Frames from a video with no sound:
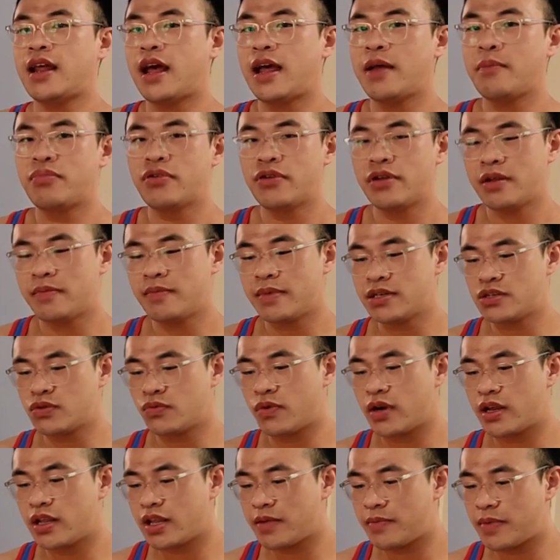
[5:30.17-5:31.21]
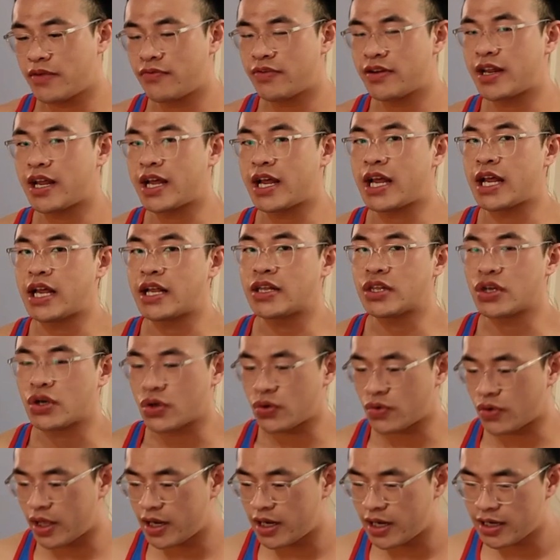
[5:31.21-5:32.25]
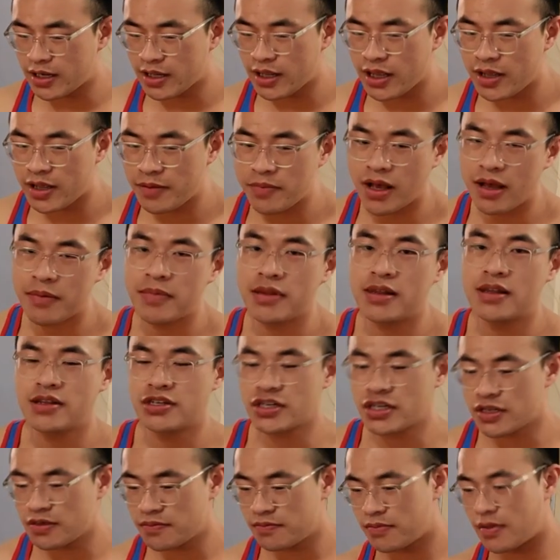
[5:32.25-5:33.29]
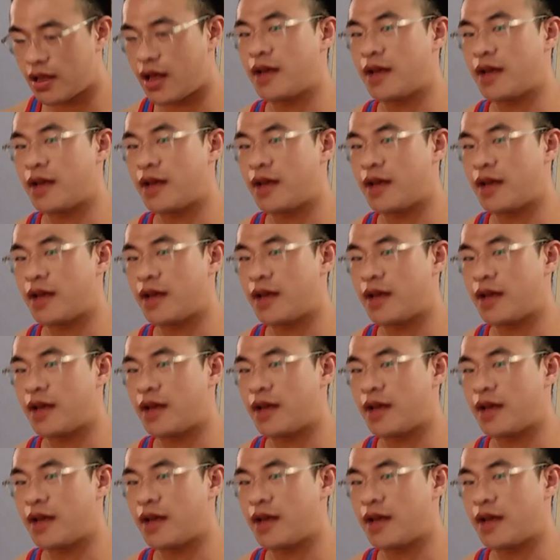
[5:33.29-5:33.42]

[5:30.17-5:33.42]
I pretty much wear them every day, so anytime I'm in the gym,